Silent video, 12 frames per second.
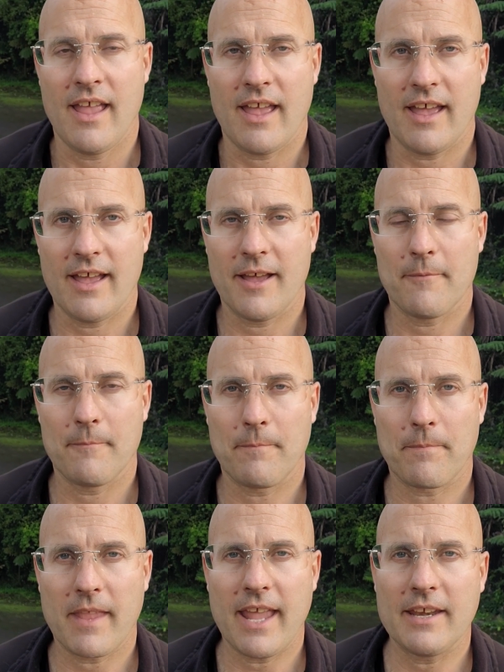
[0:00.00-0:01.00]

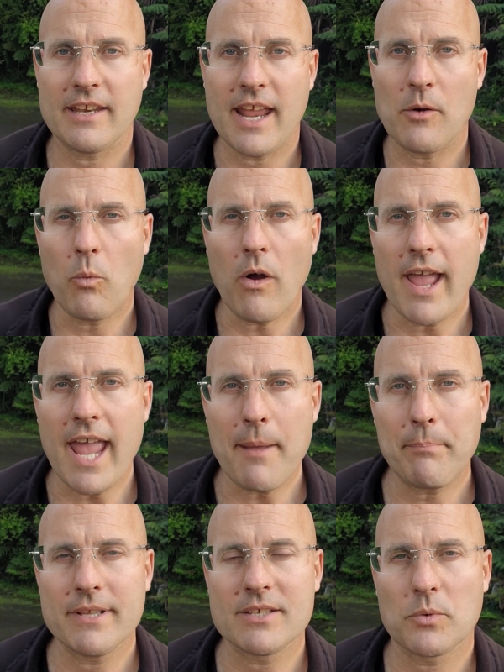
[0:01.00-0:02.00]
And what
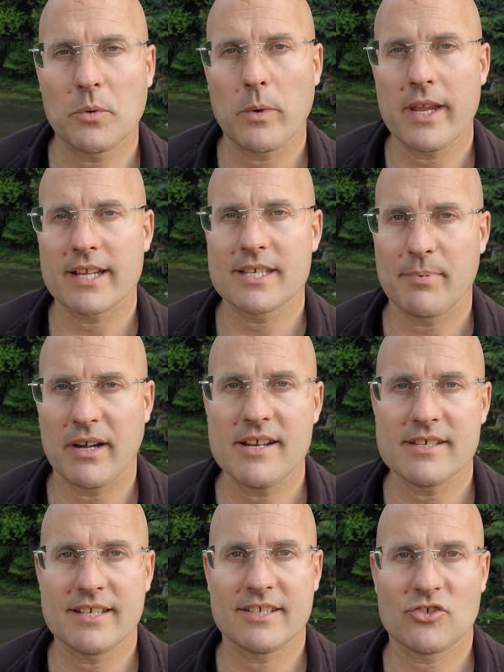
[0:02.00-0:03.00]
happens when we
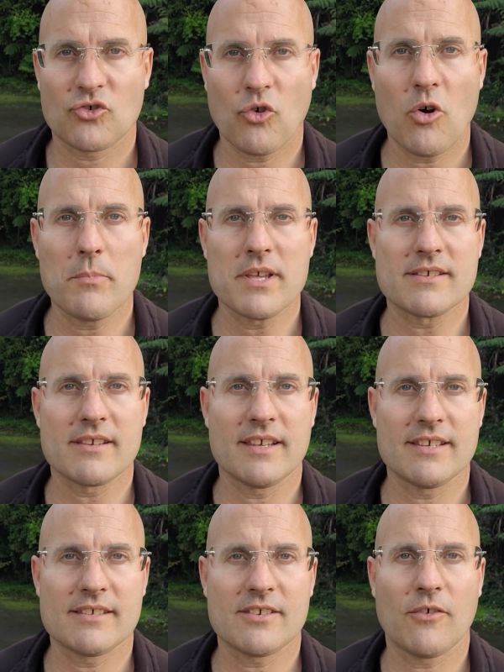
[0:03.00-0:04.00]
experience these traumas
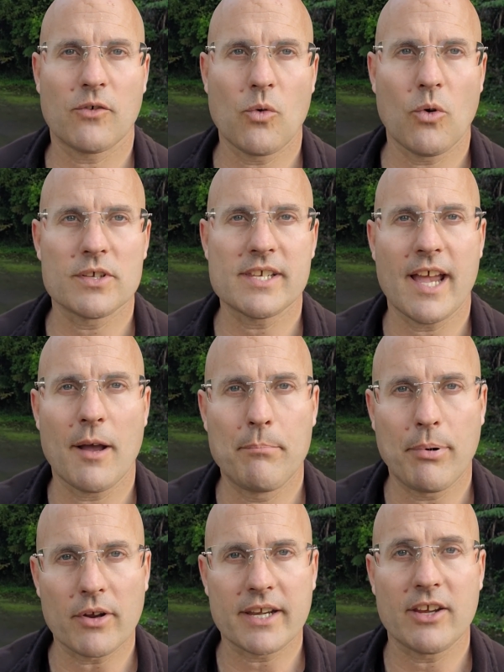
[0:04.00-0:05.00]
is, of course, our
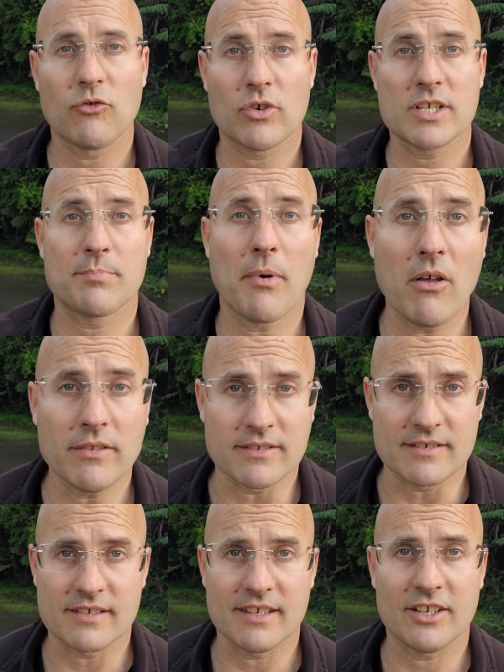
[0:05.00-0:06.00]
body
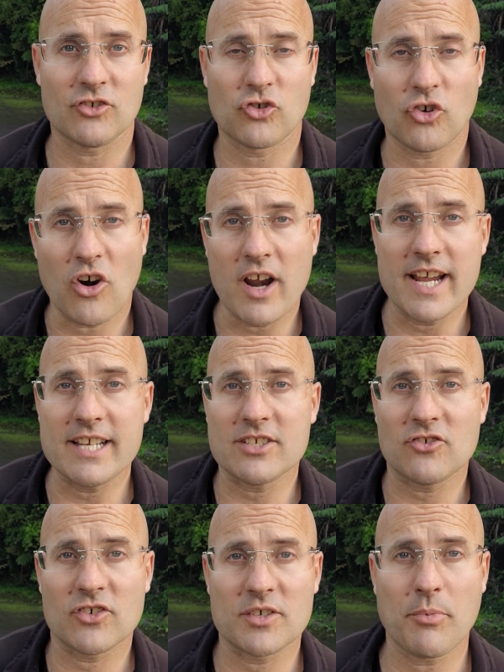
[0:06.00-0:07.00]
responds. It tries
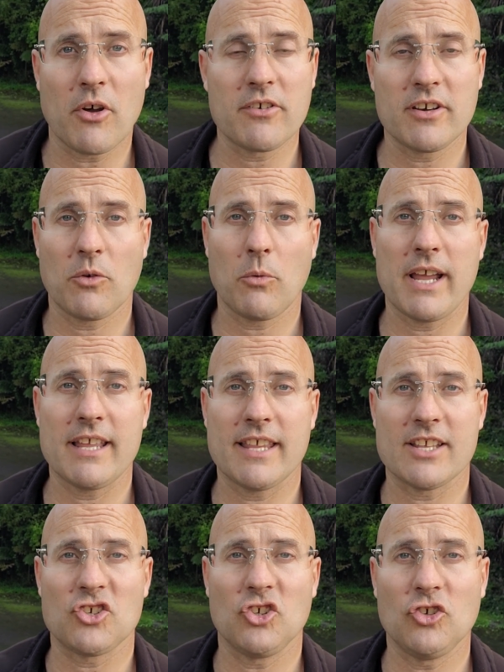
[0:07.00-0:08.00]
to respond in a way
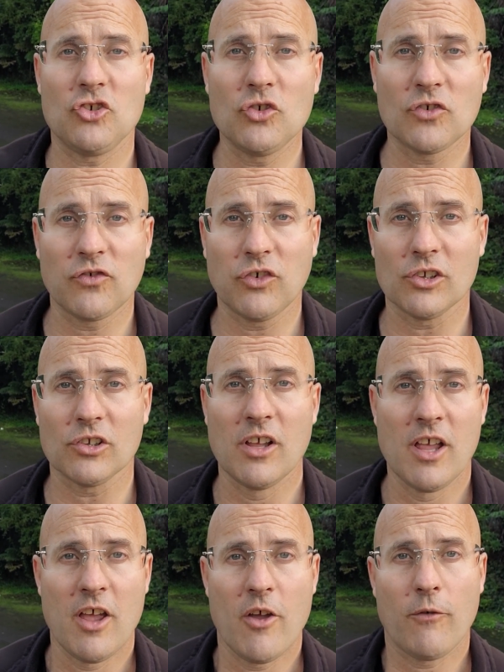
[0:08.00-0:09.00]
that's useful
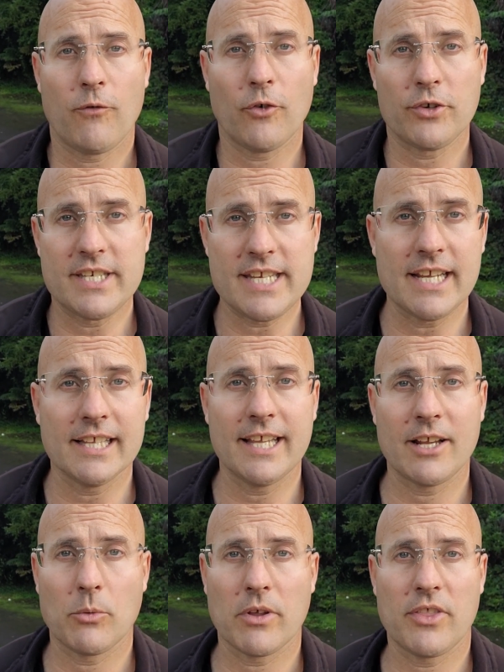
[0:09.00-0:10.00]
for
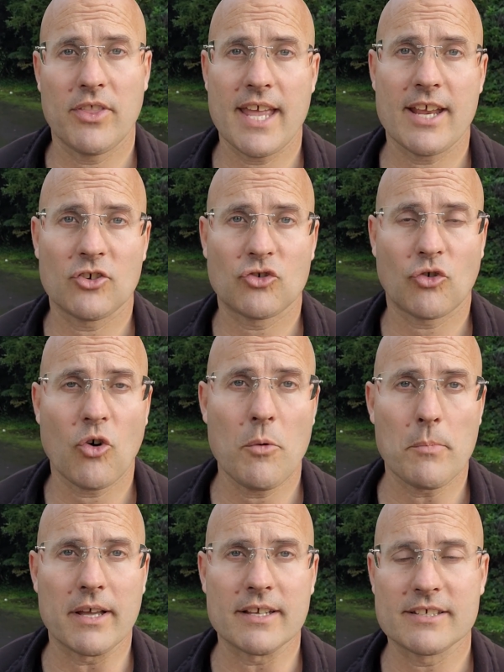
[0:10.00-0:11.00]
dealing with that
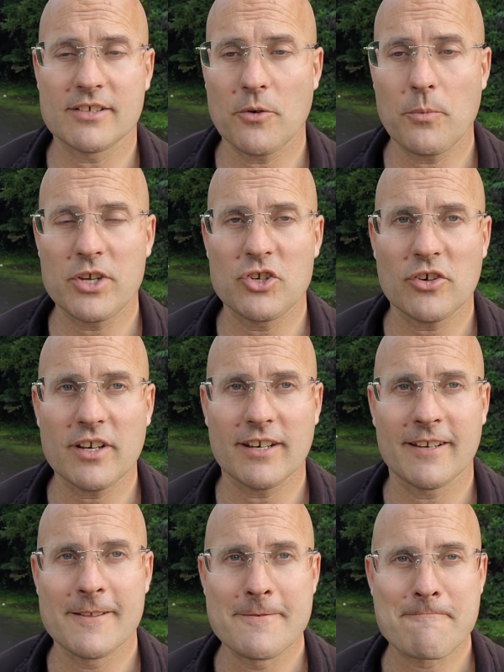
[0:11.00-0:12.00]
trauma. So we shouldn't